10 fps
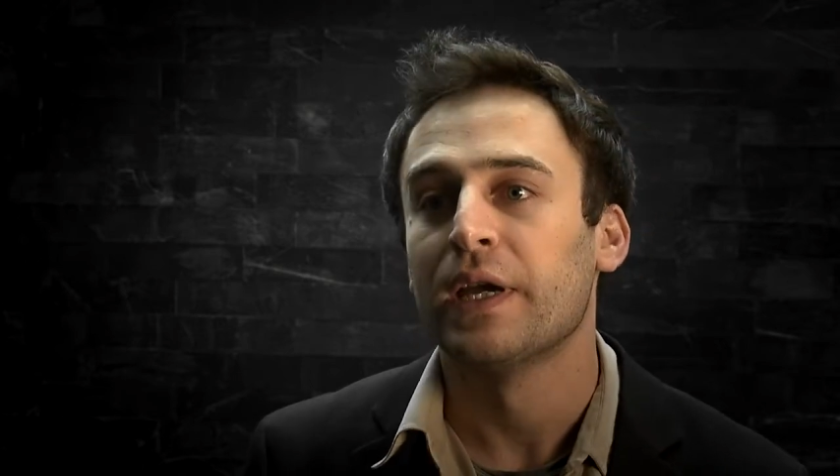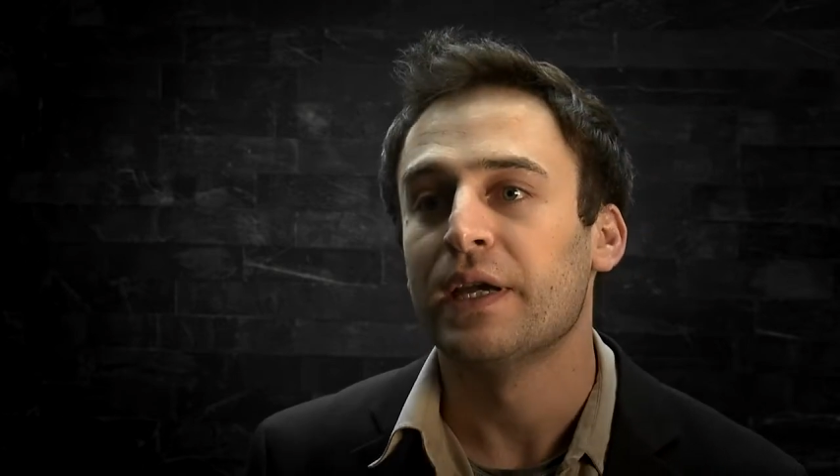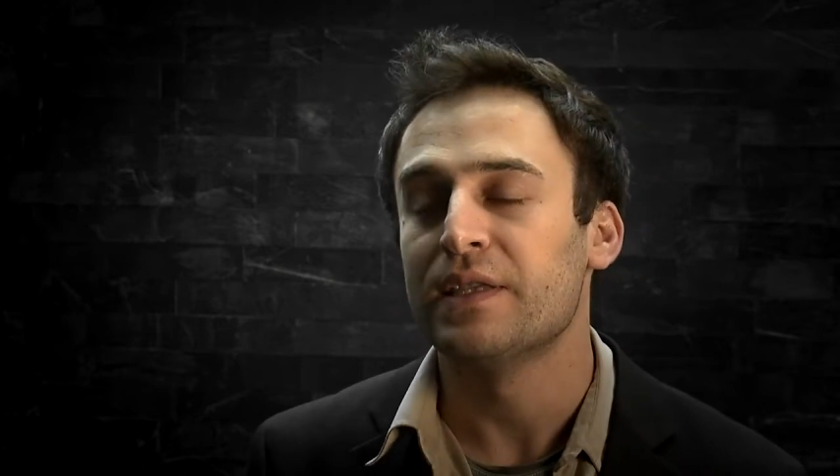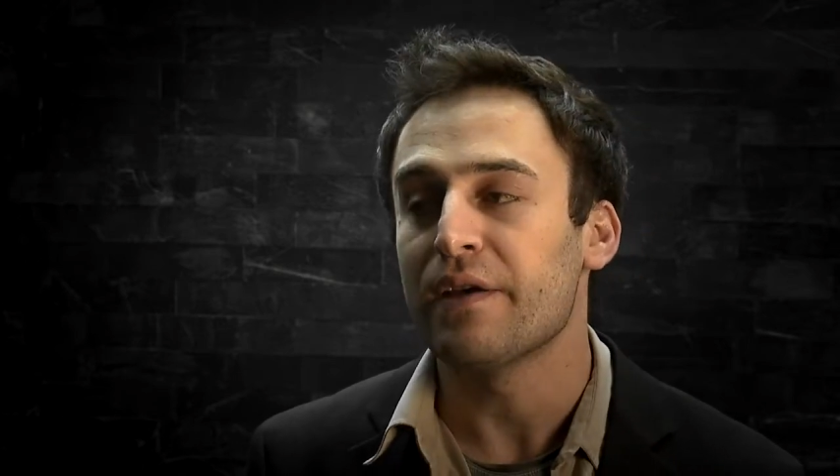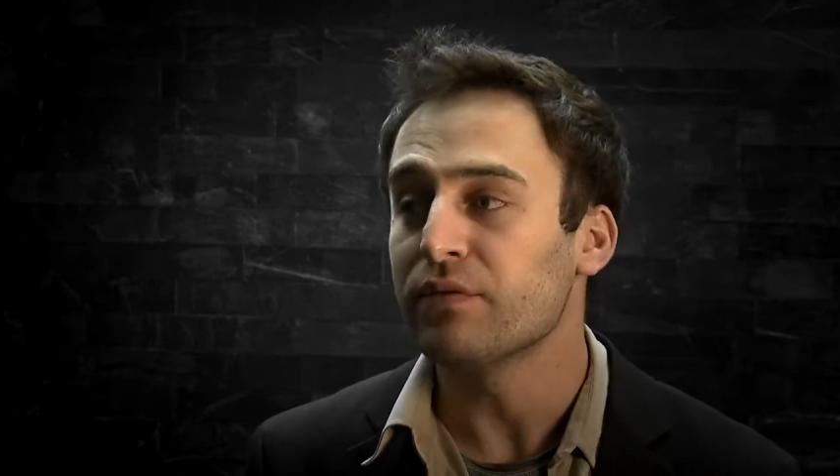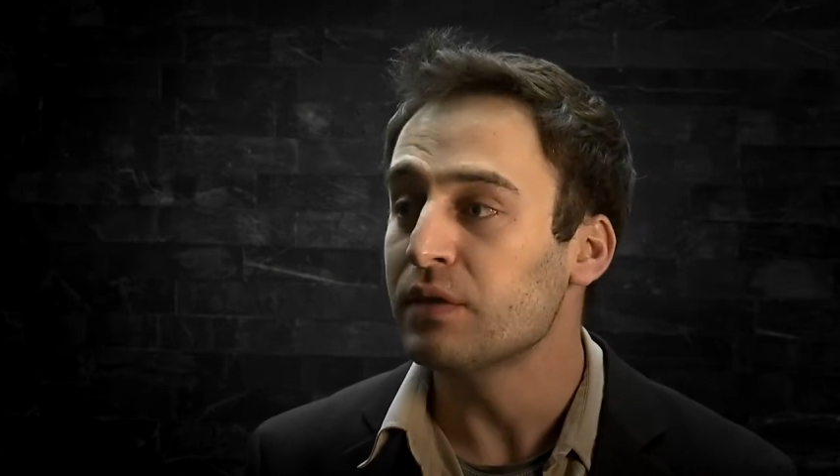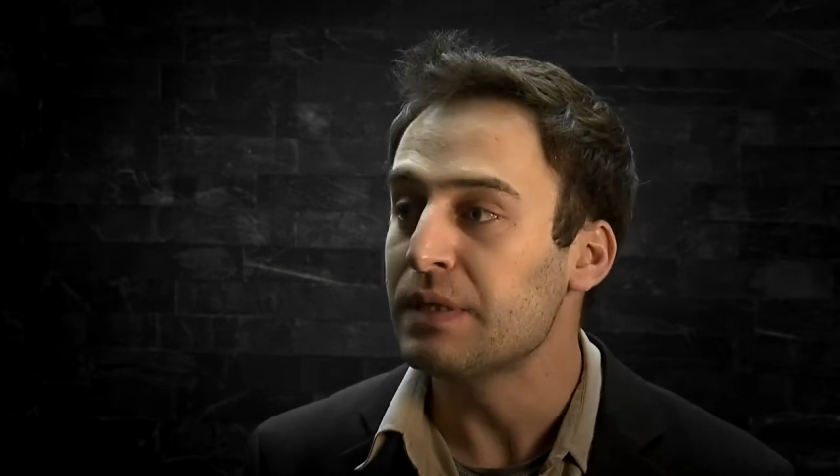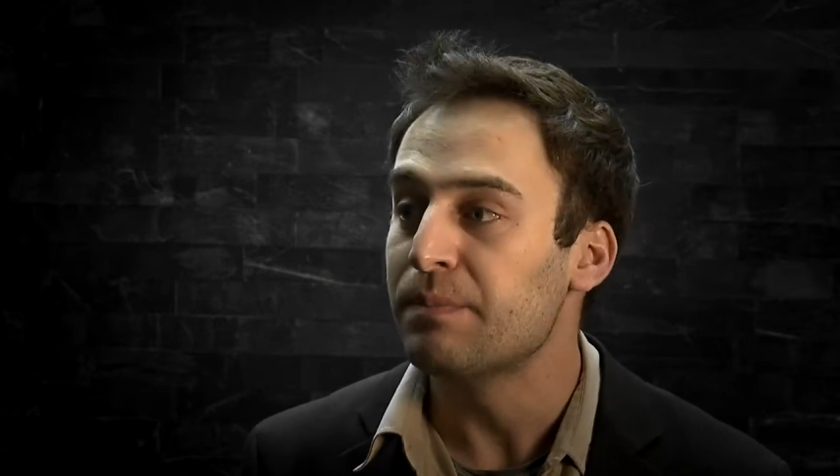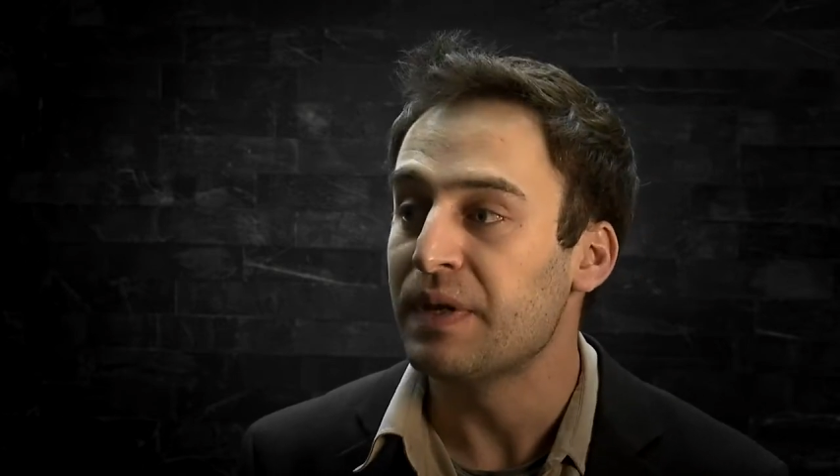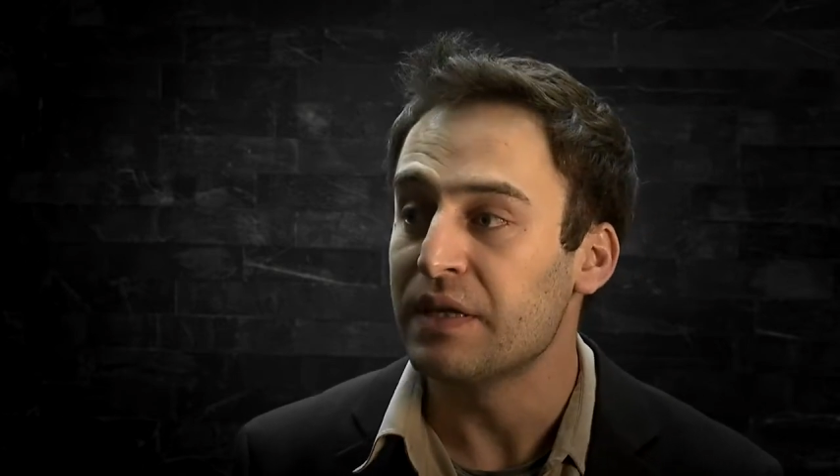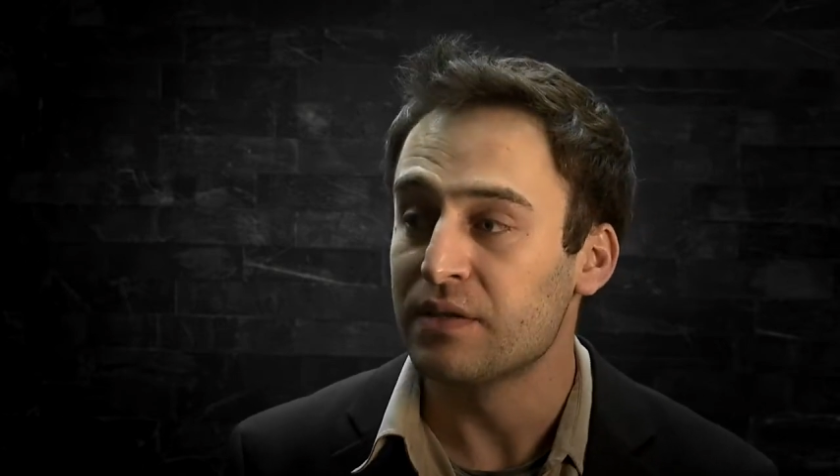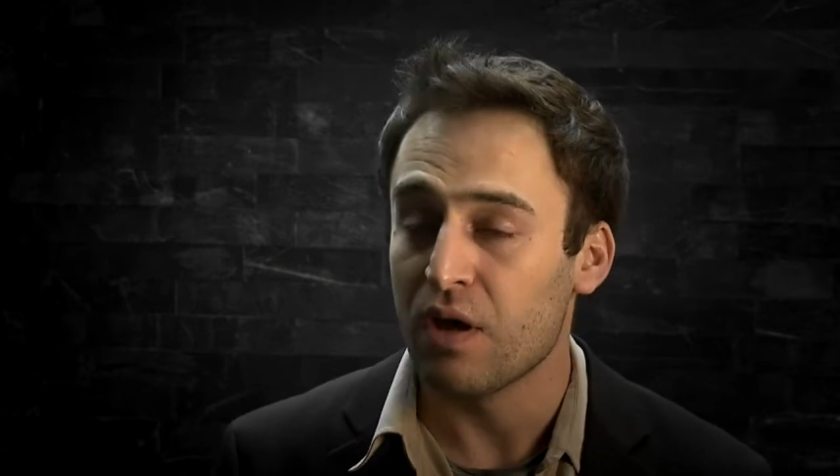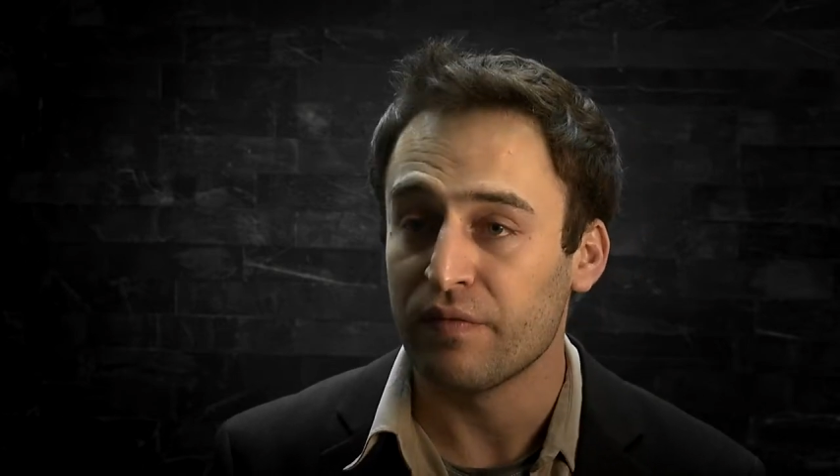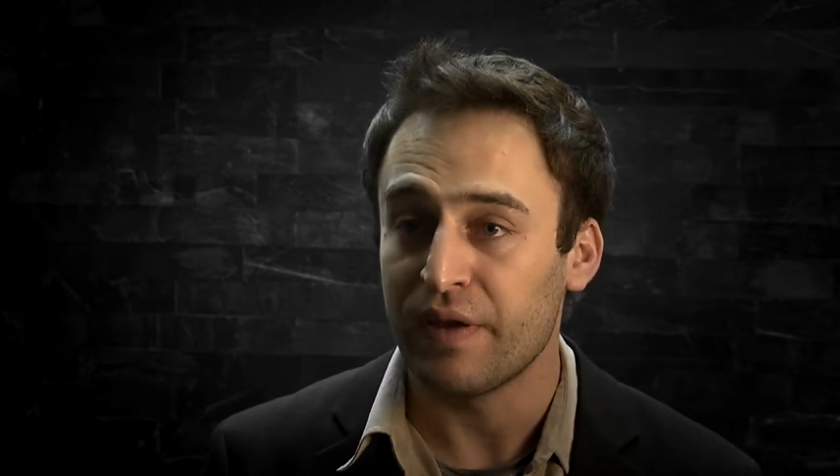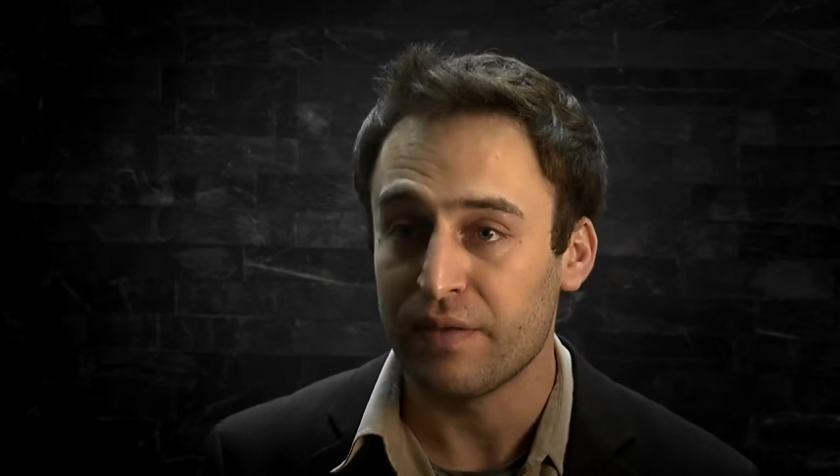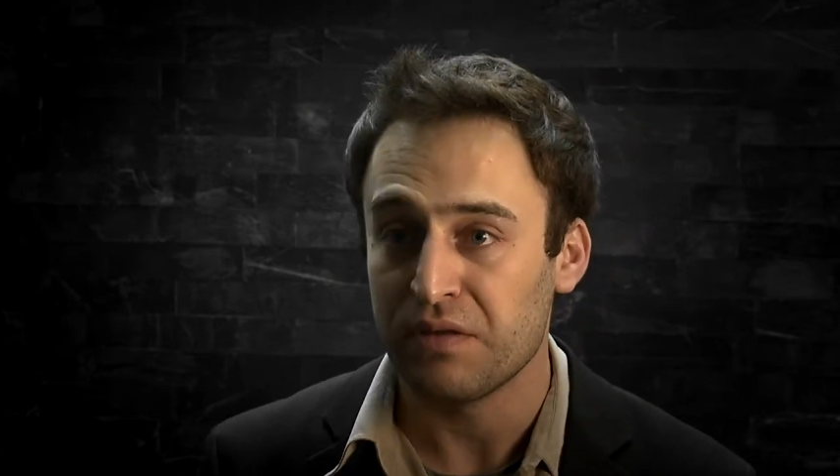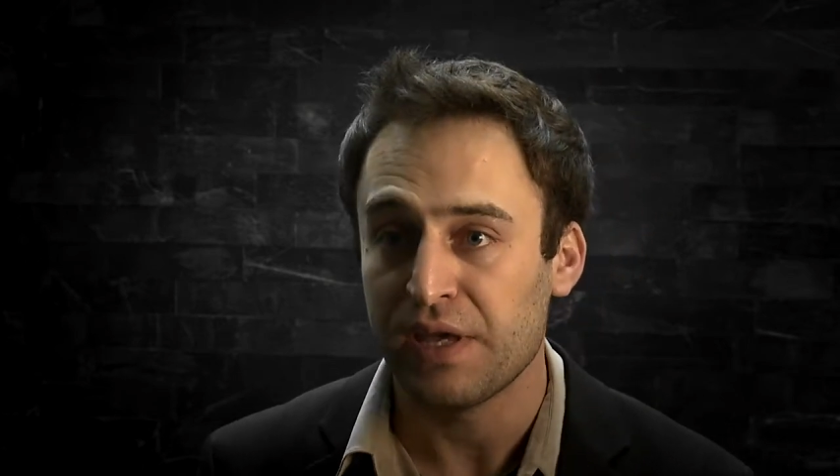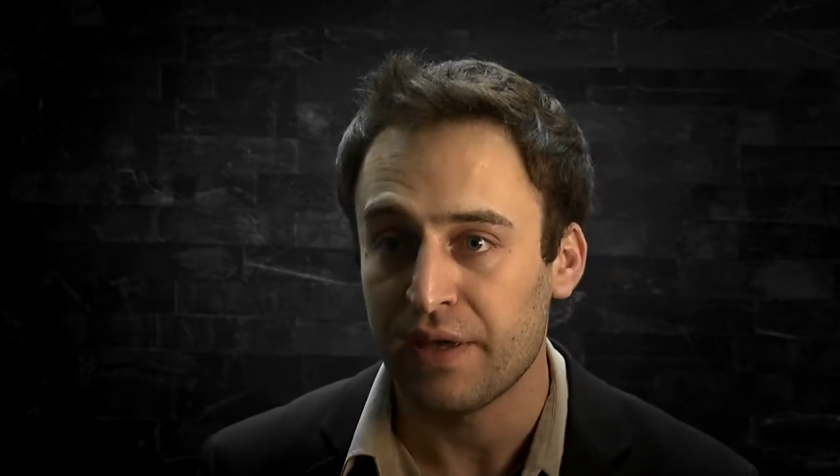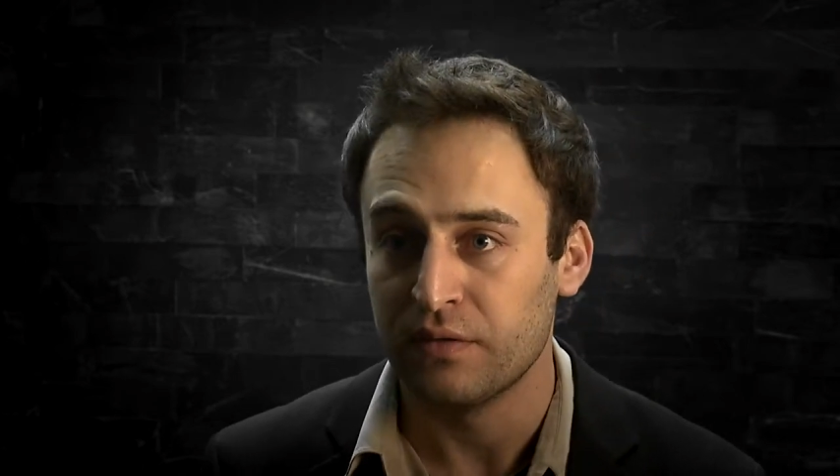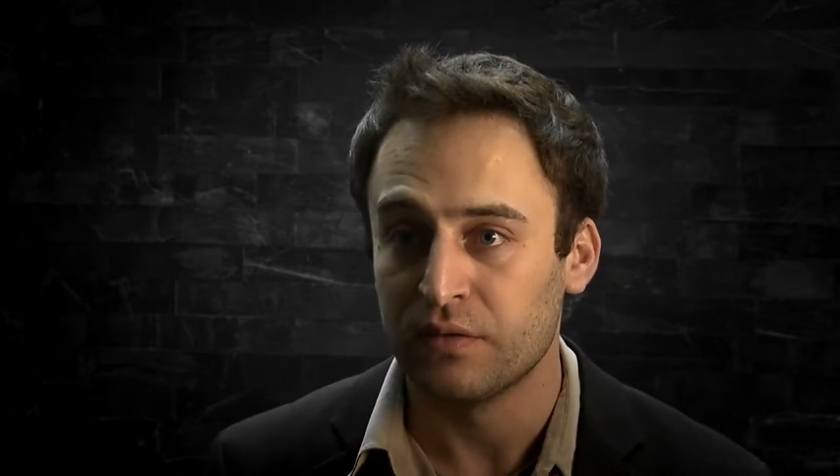it definitely pays off at the
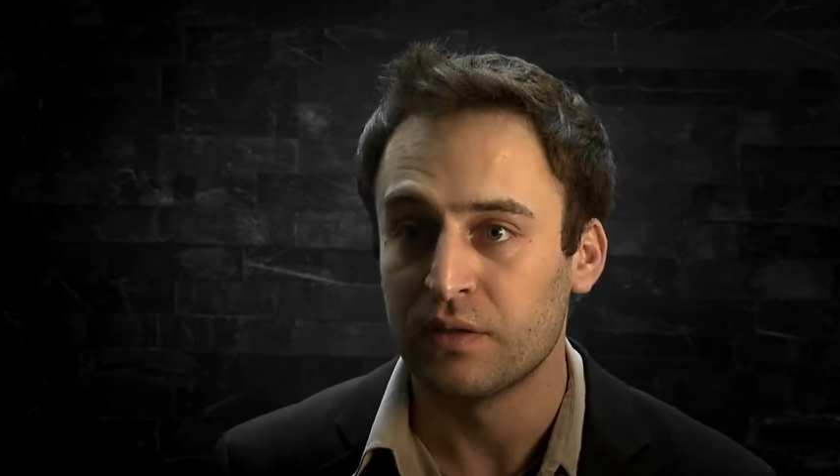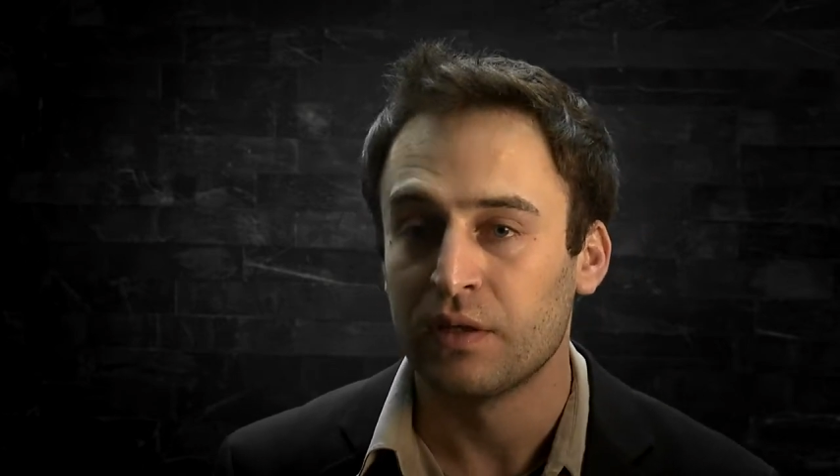end.